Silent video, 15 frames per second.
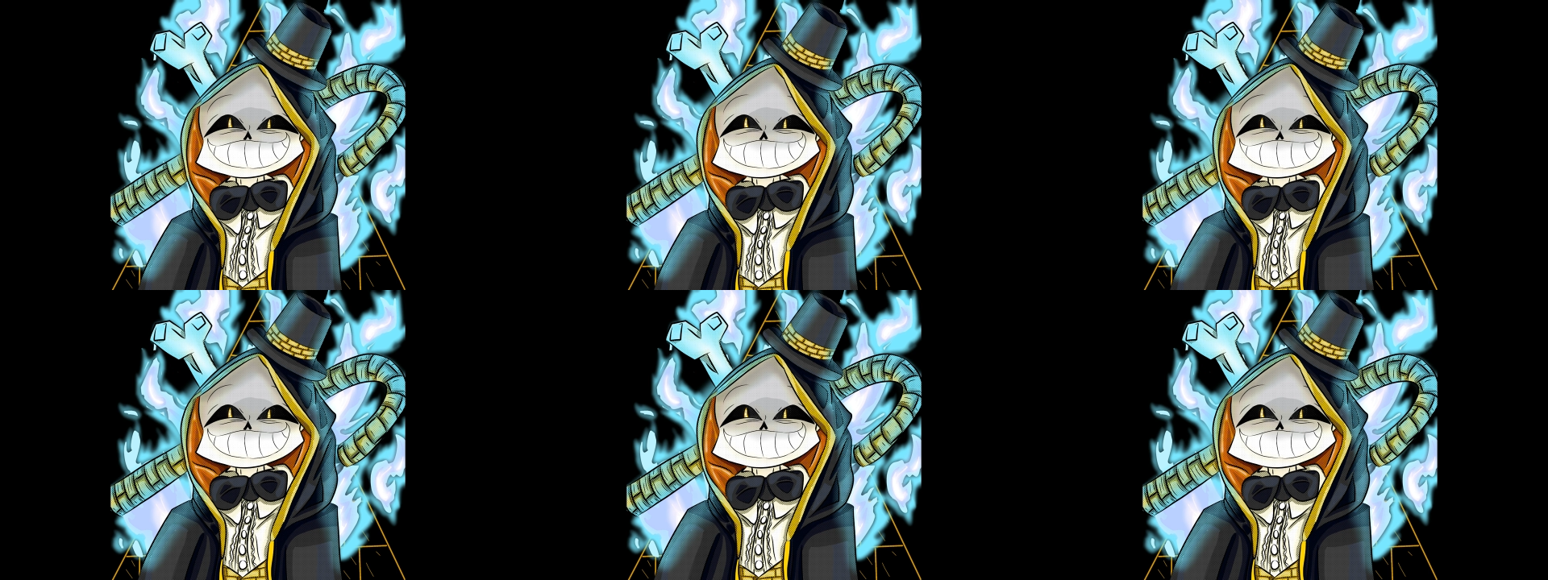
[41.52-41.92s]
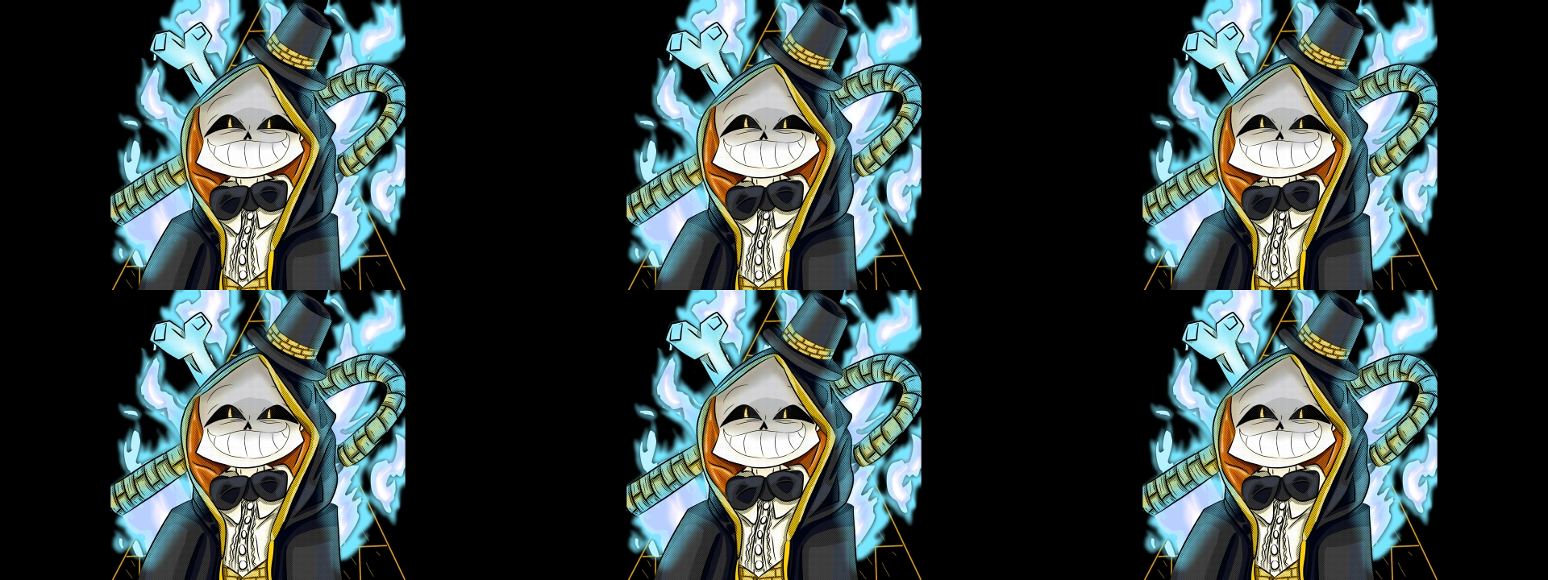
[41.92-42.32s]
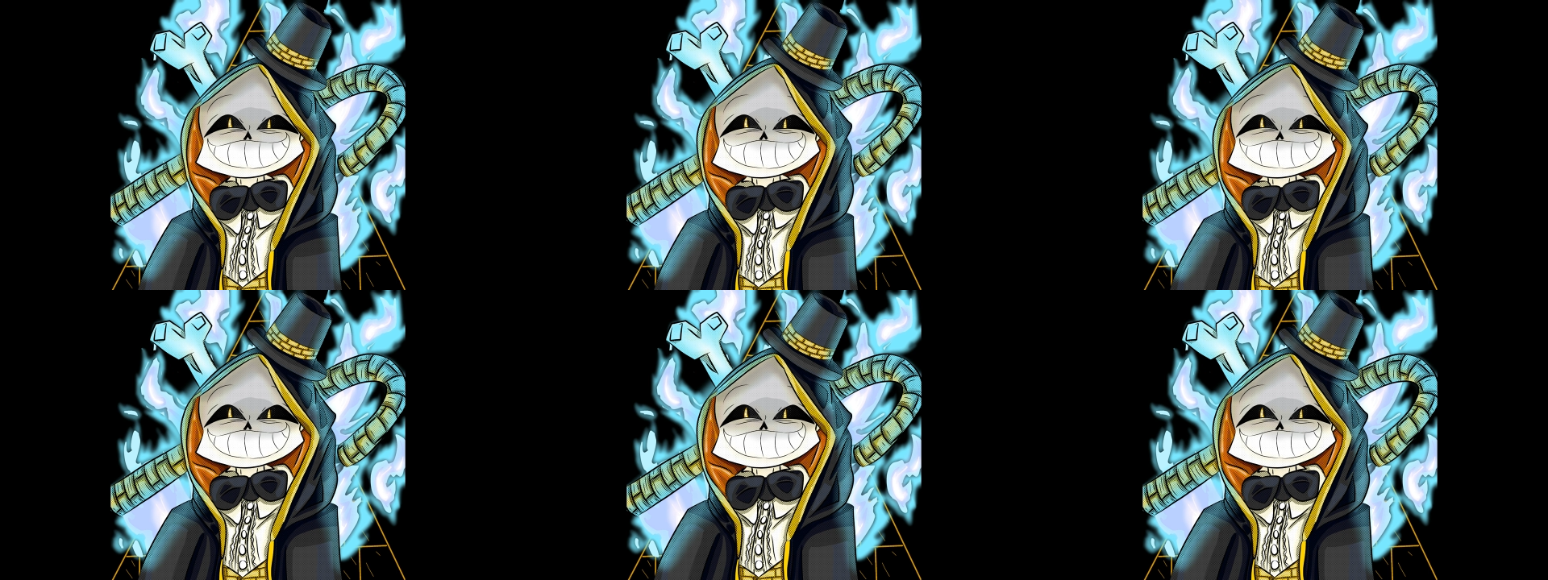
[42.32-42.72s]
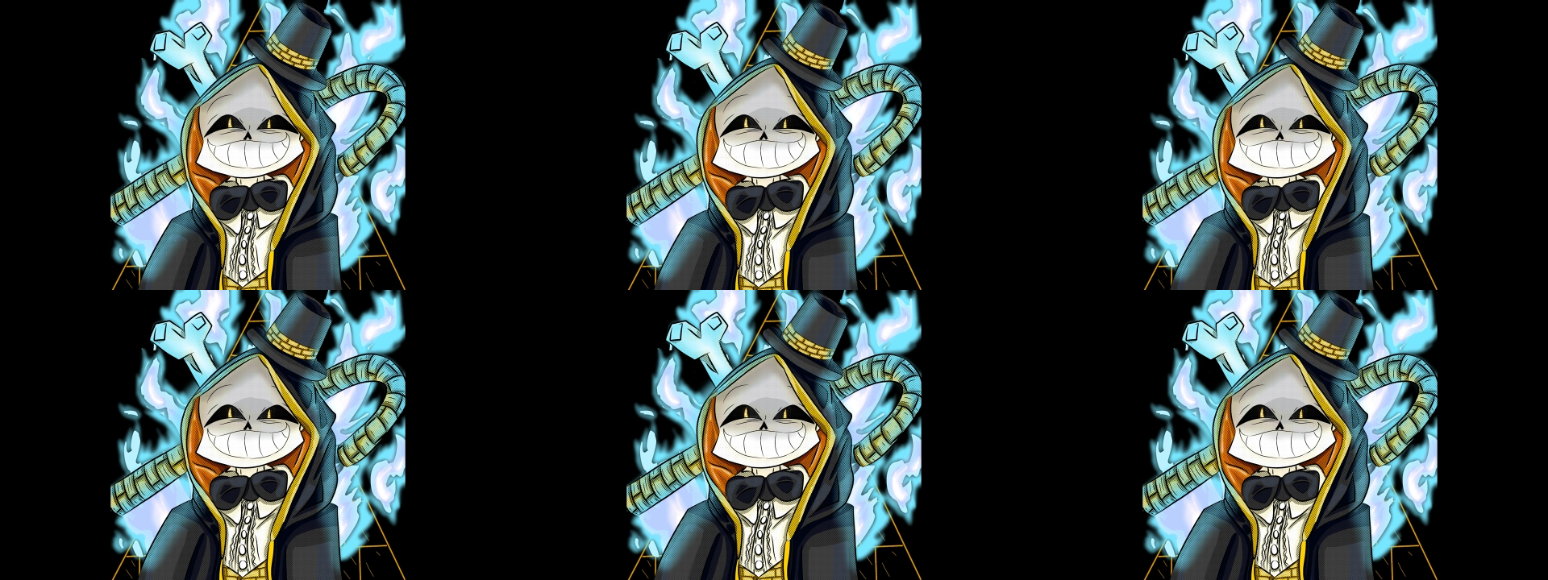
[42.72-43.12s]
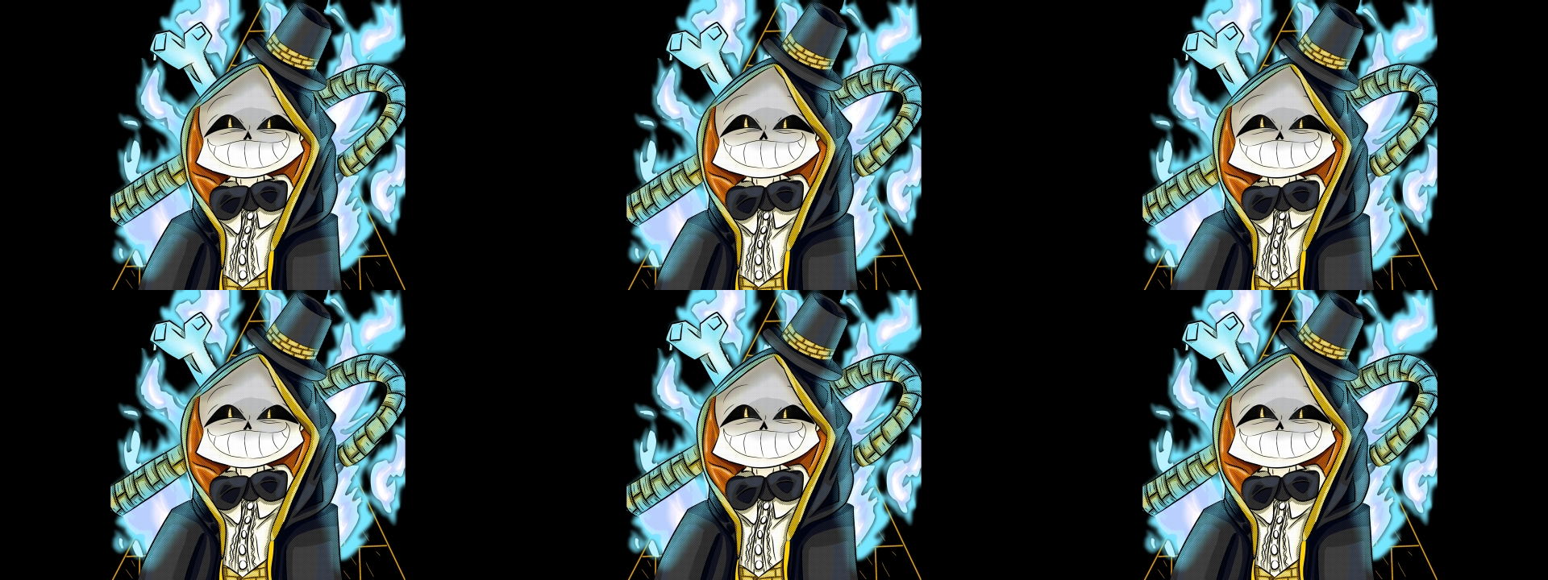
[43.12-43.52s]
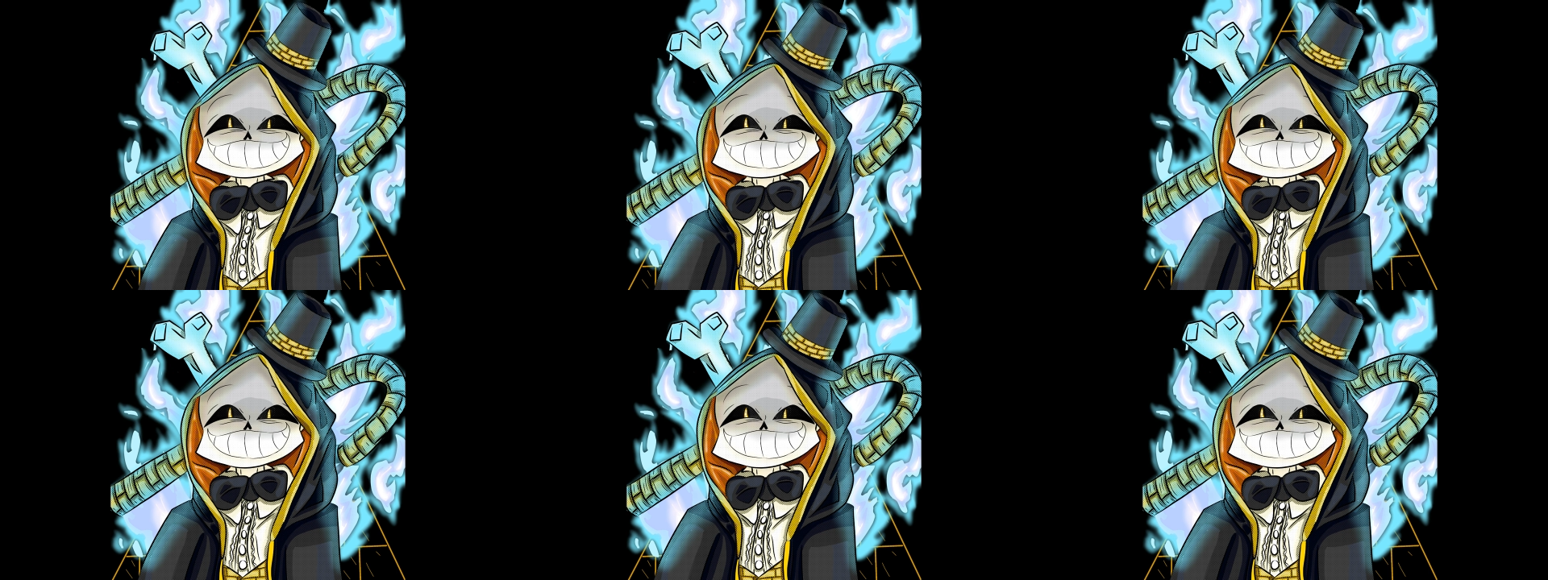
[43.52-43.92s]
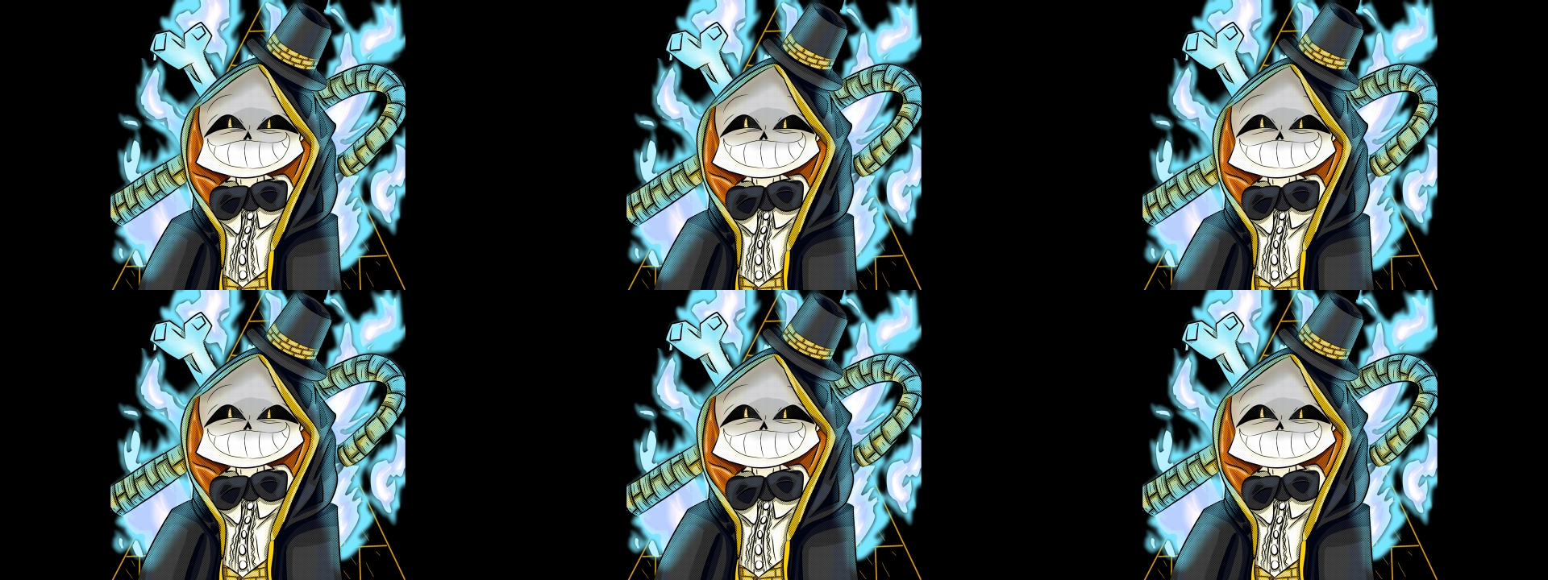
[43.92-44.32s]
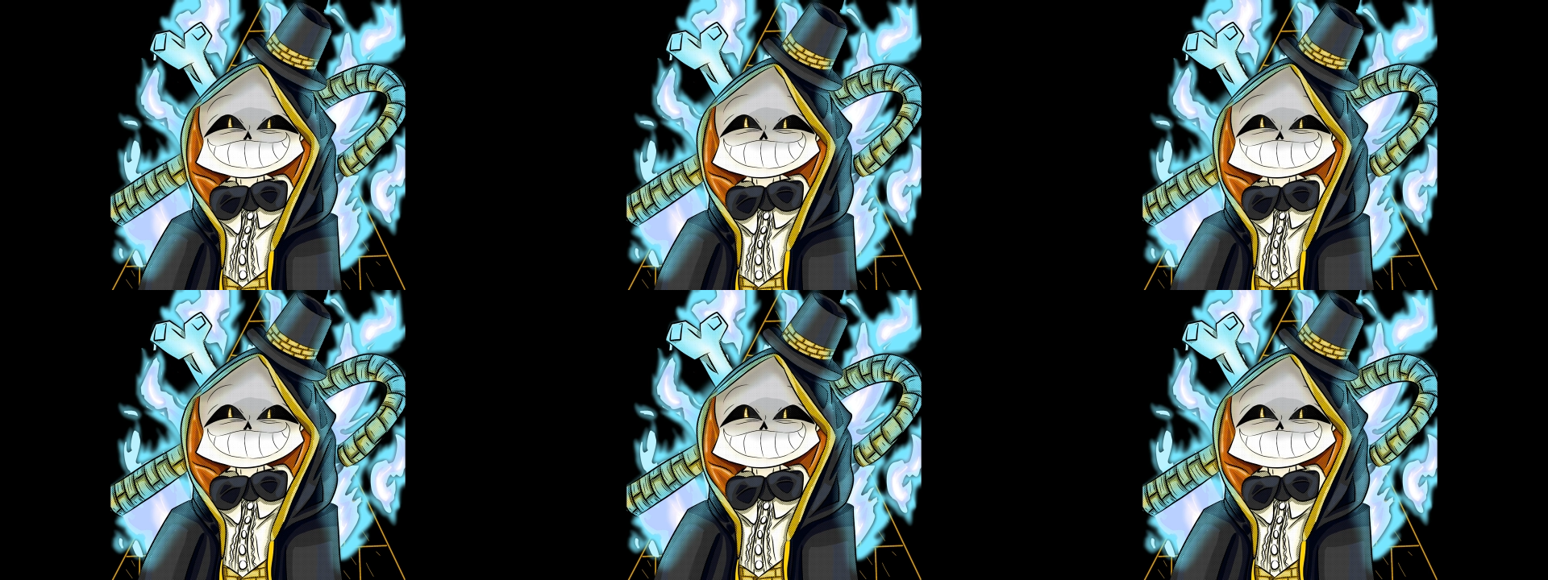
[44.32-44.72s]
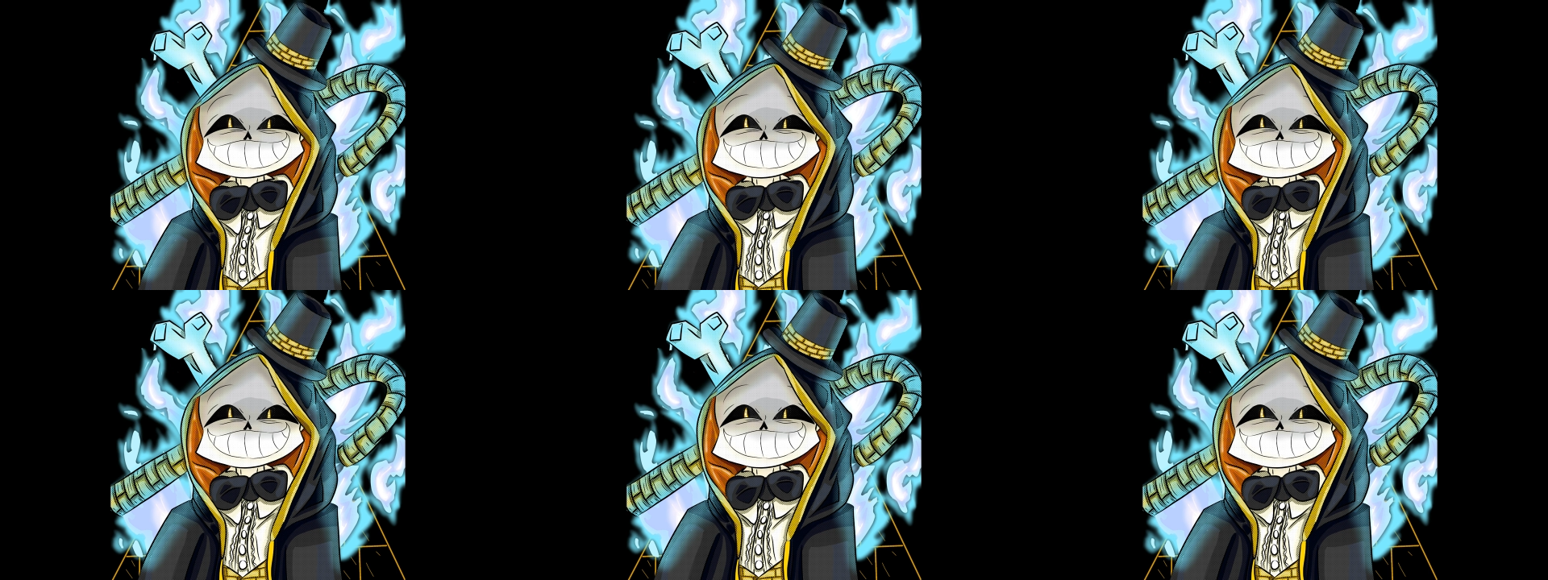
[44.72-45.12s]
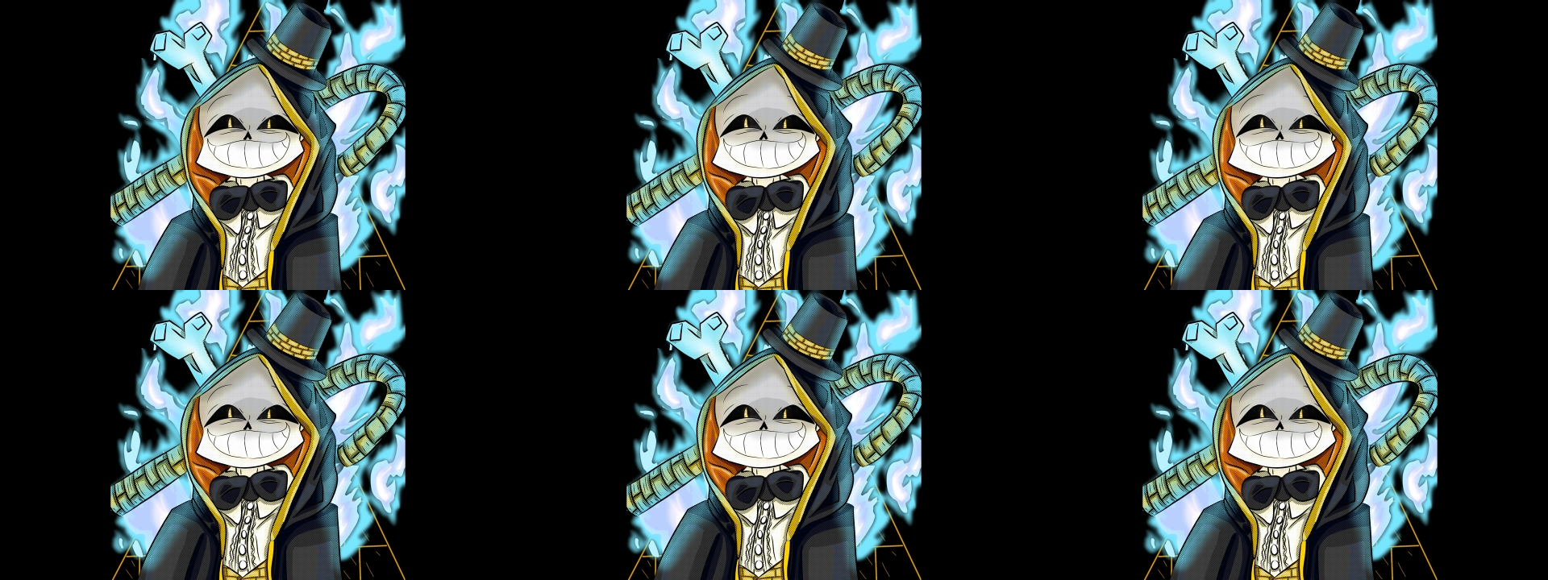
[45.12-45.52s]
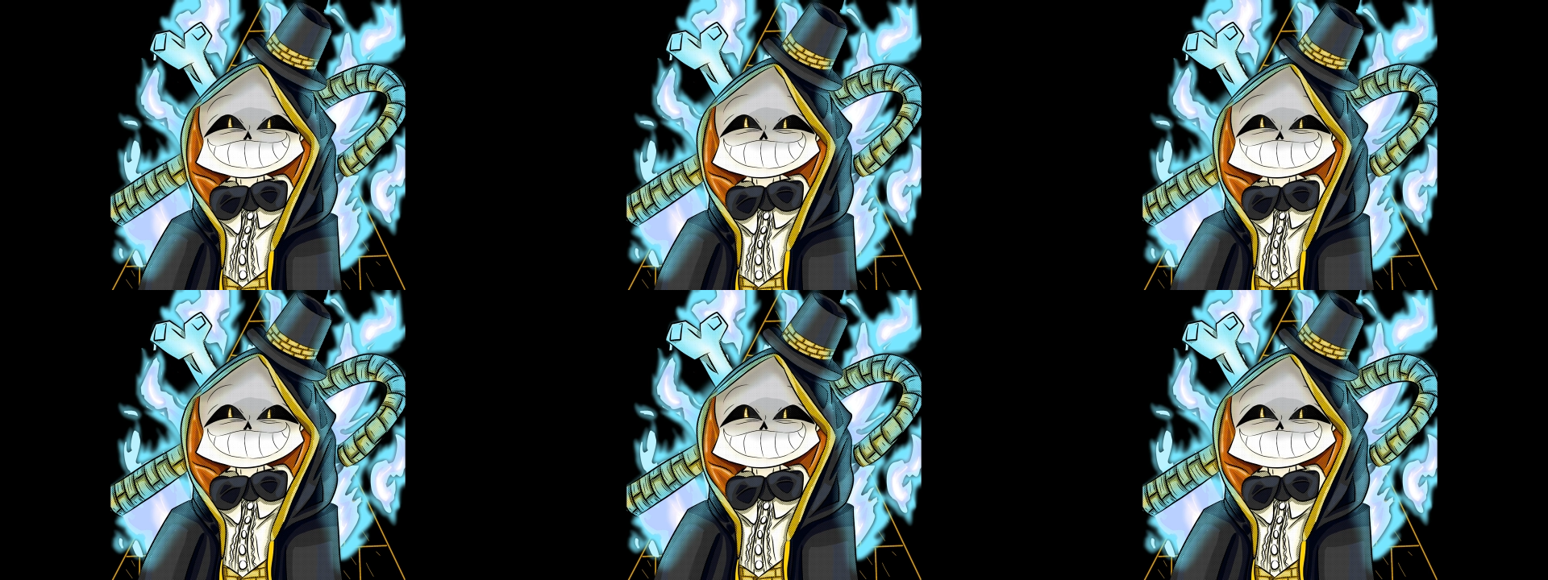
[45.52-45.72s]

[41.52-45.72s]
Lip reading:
Nobody's mouth can be seen.